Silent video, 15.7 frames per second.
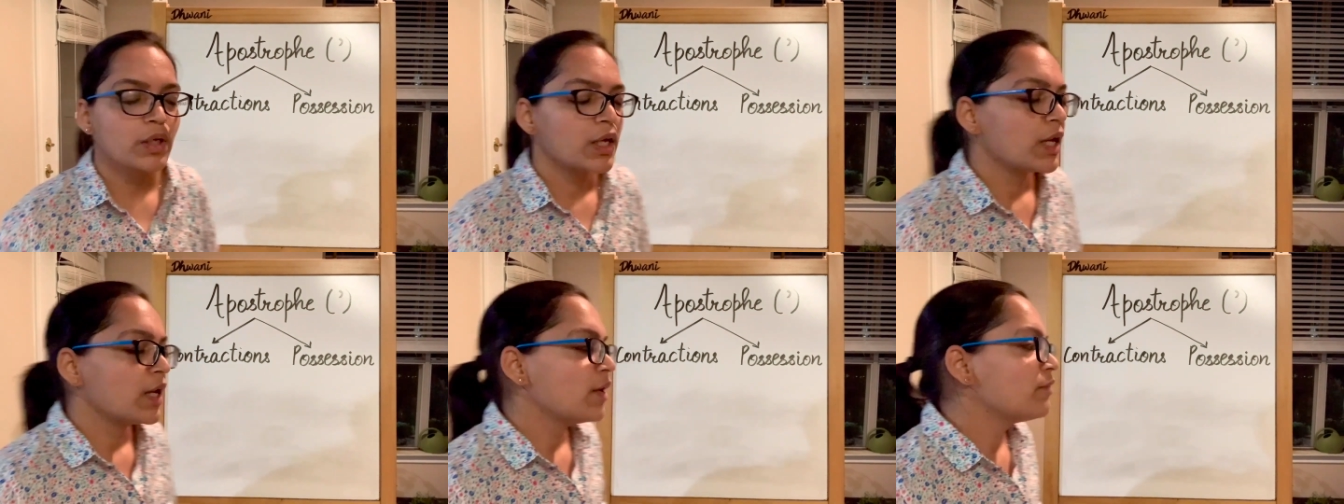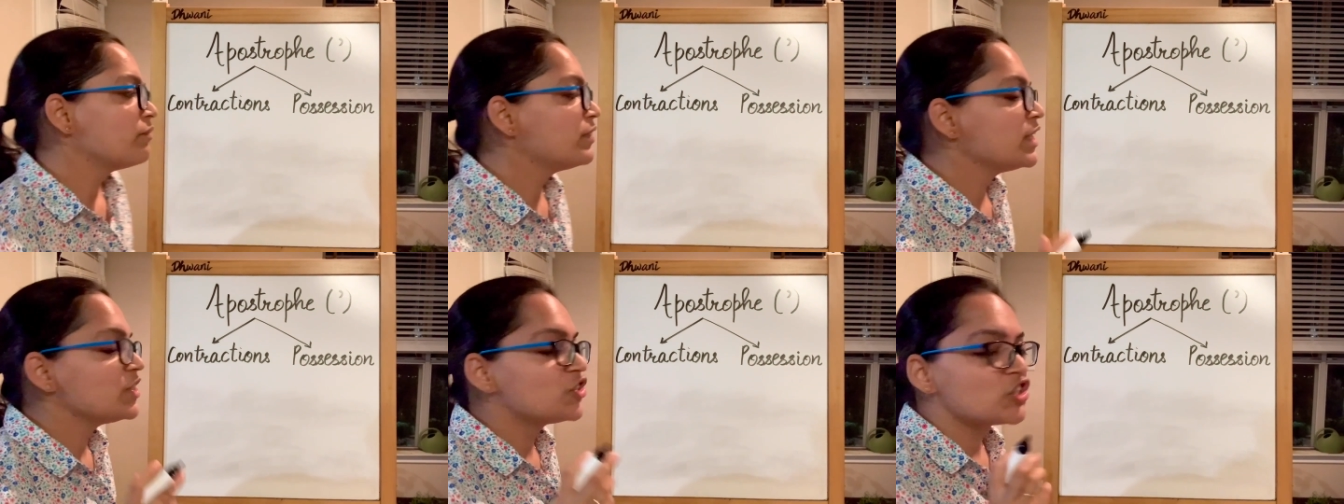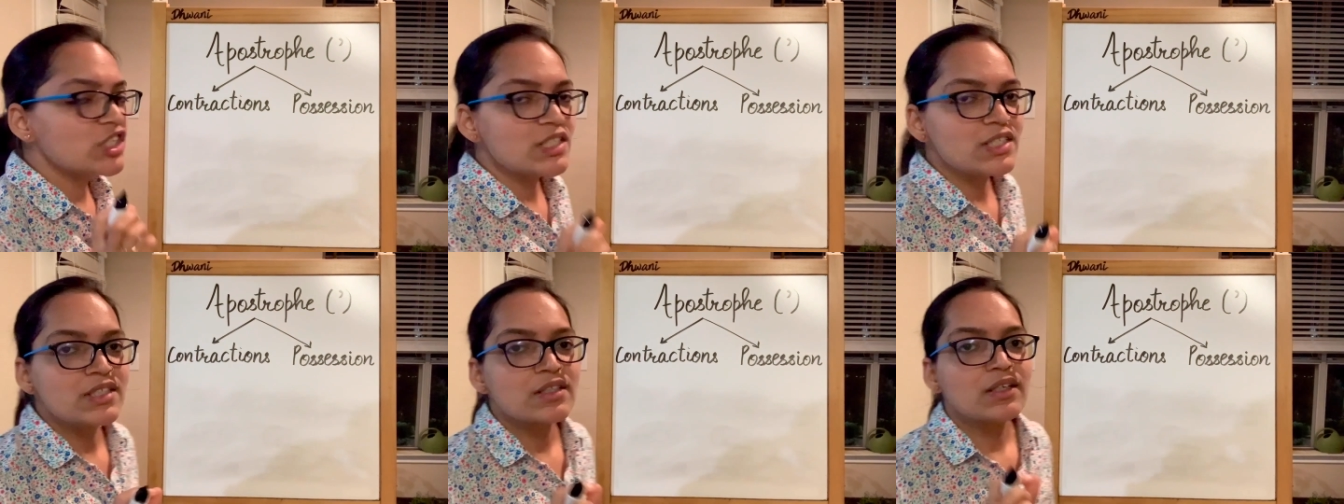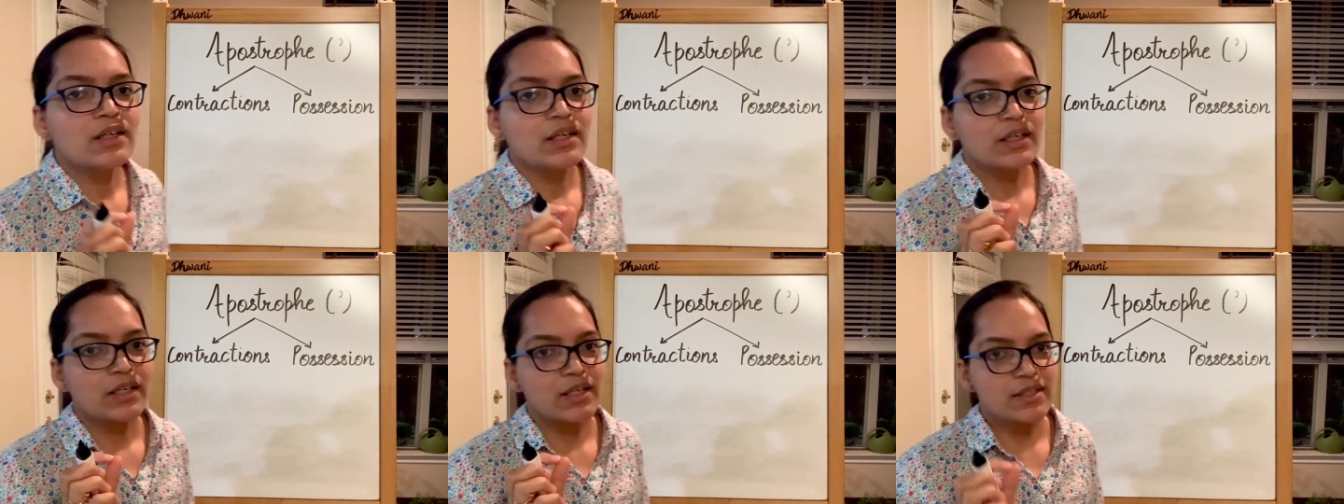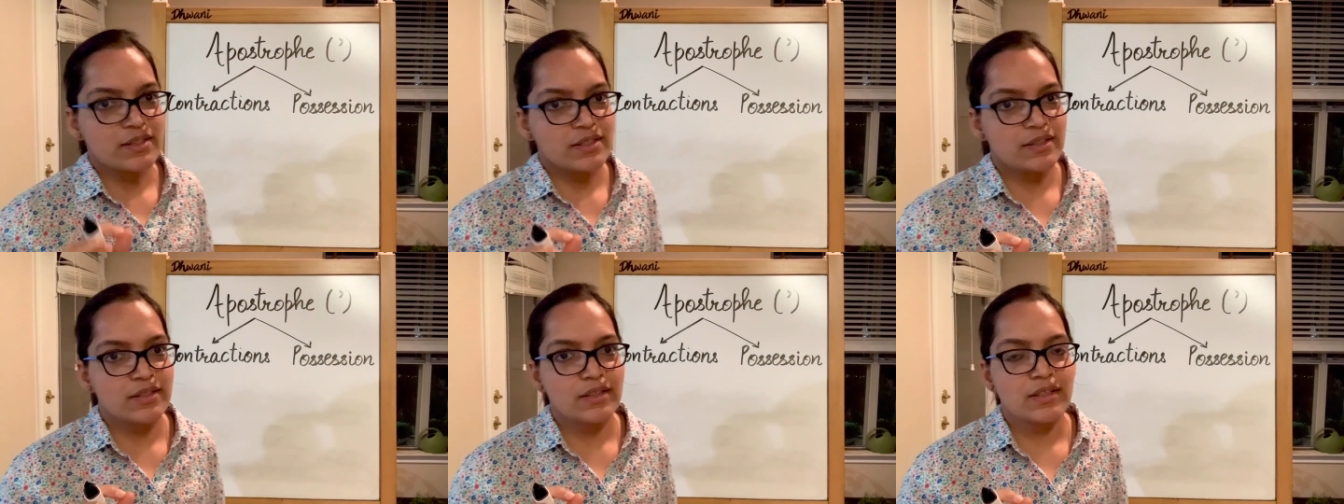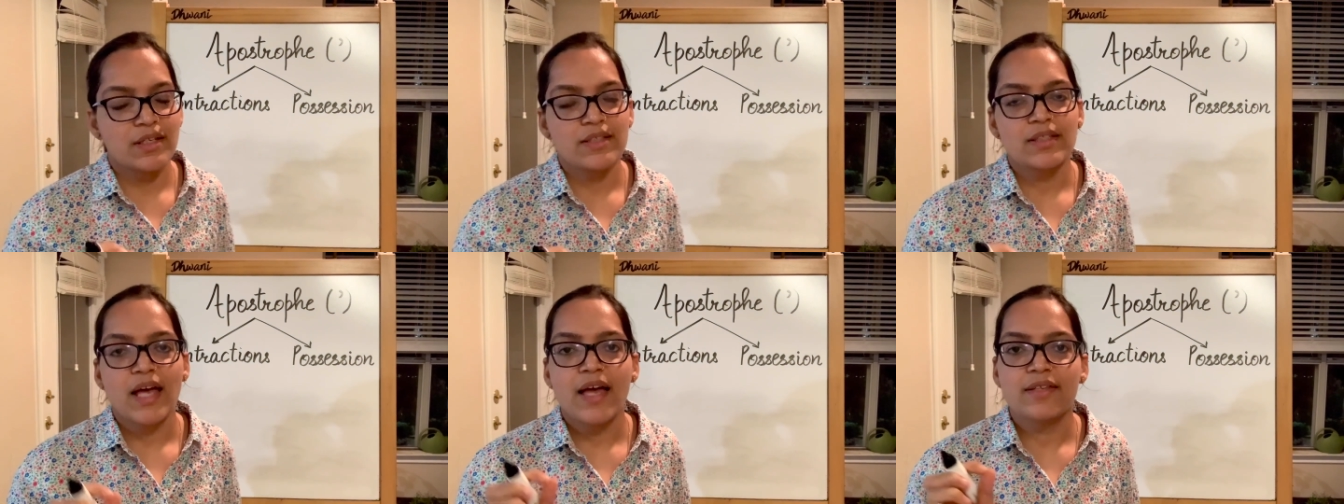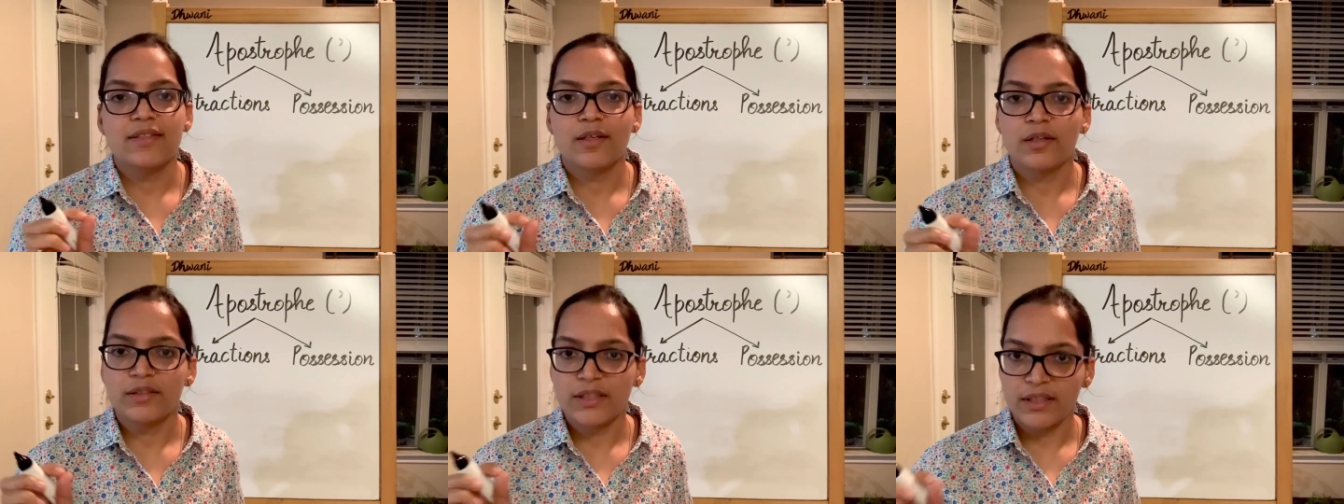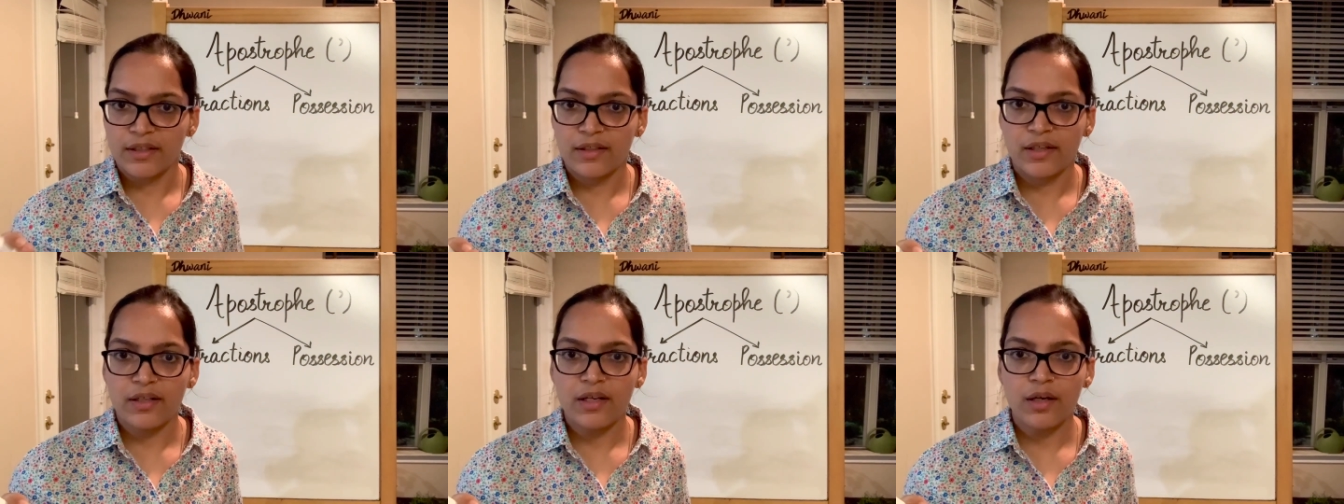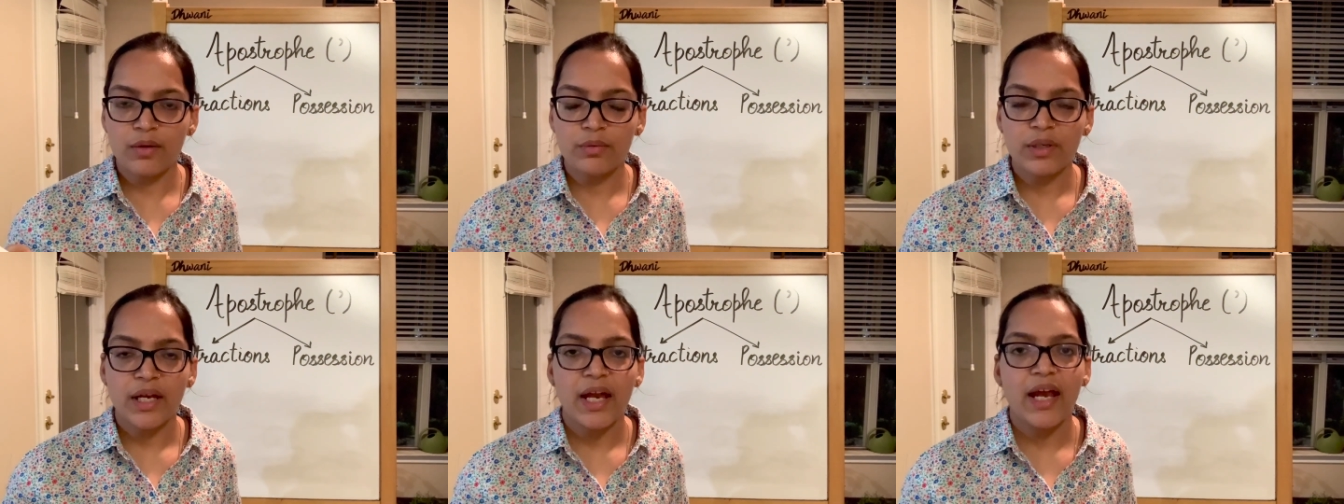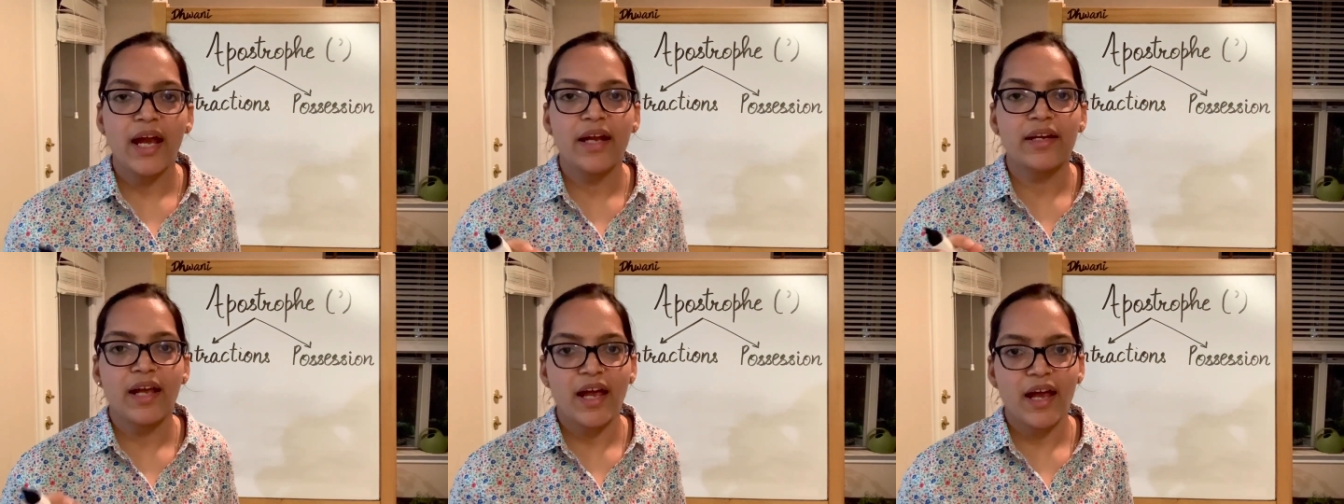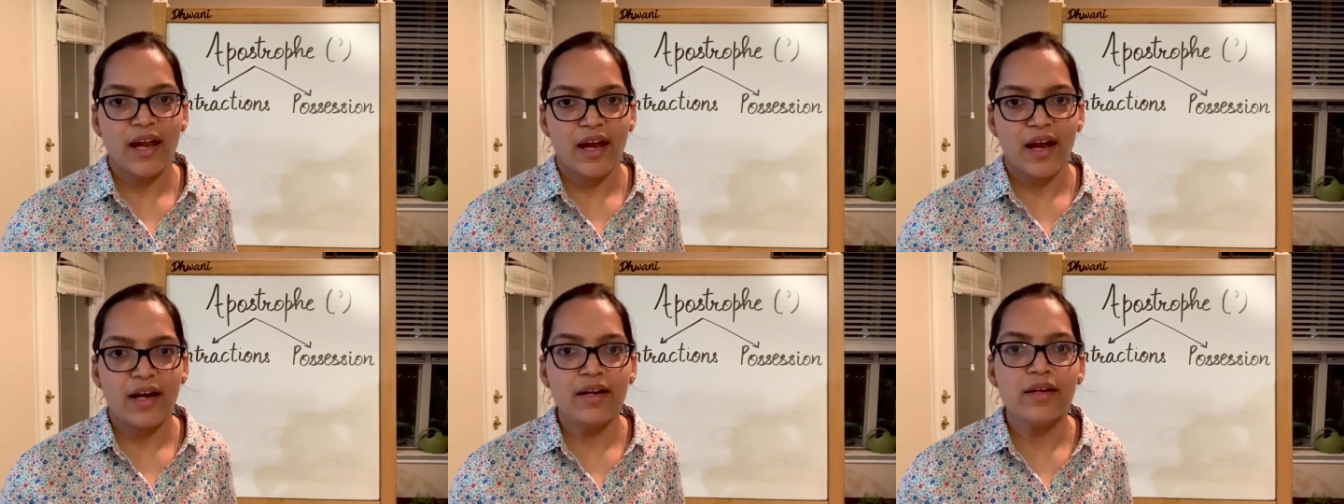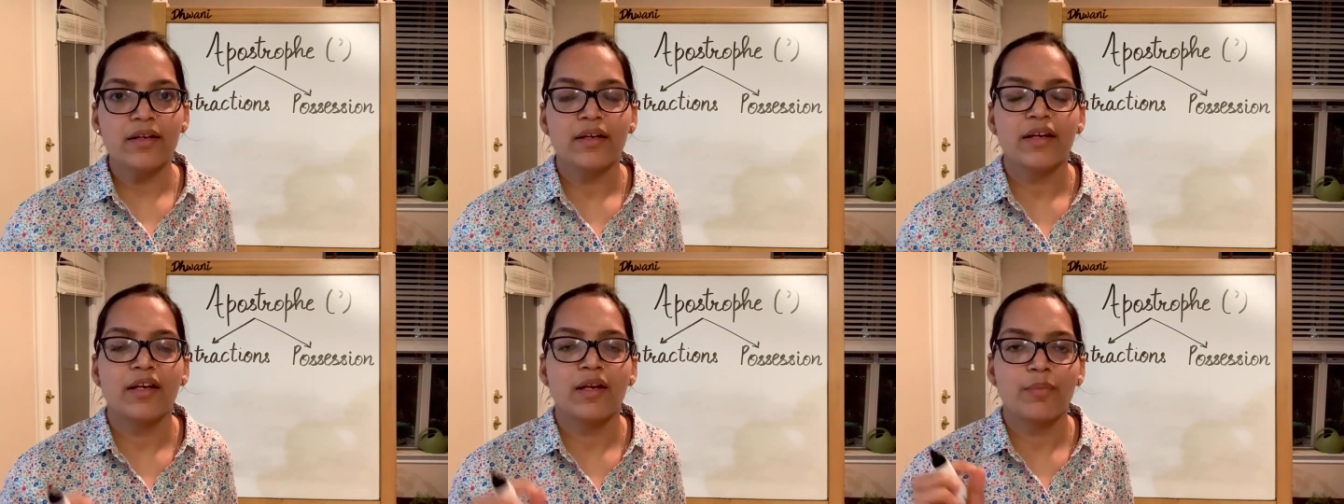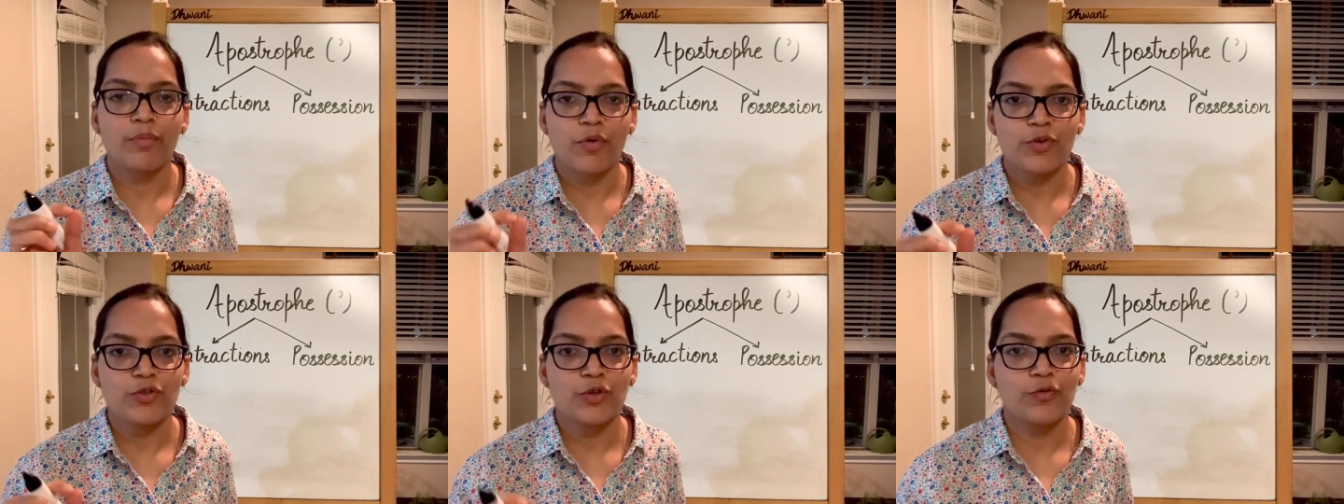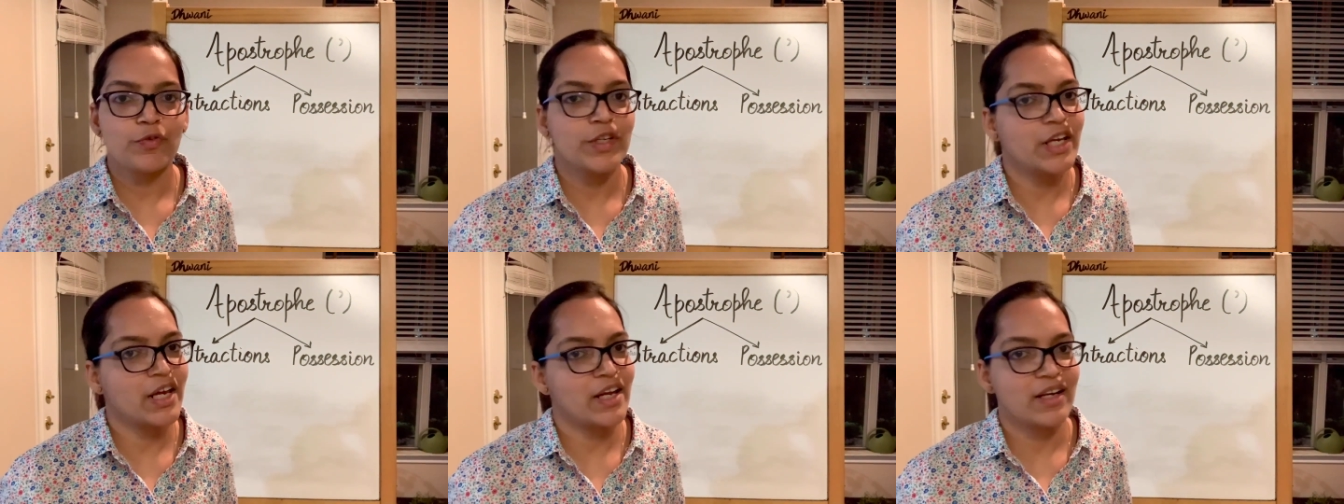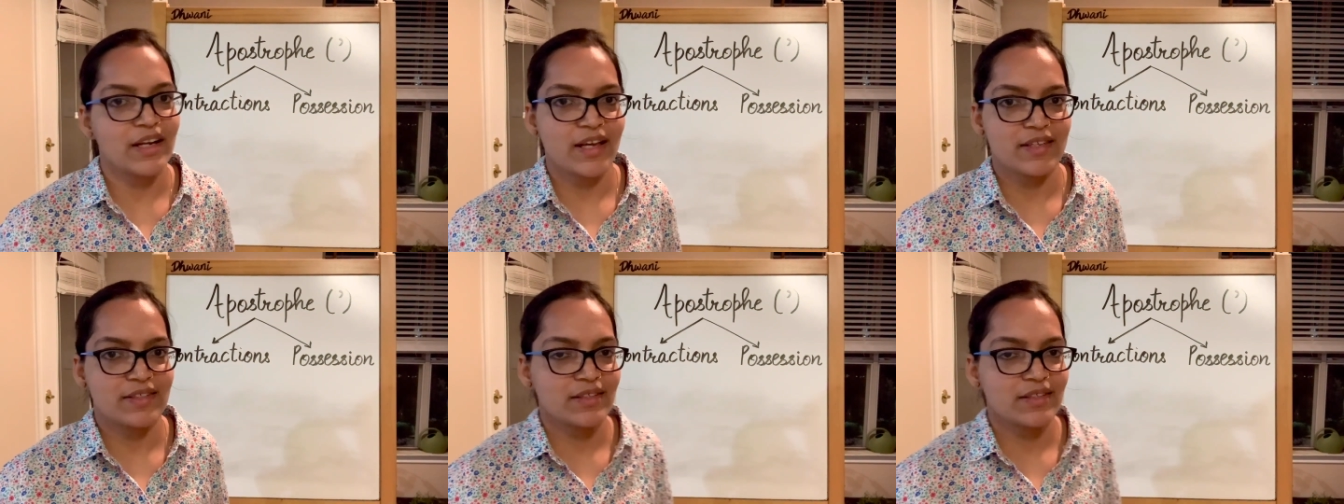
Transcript: We just consider this as a singular noun and add an apostrophe and s.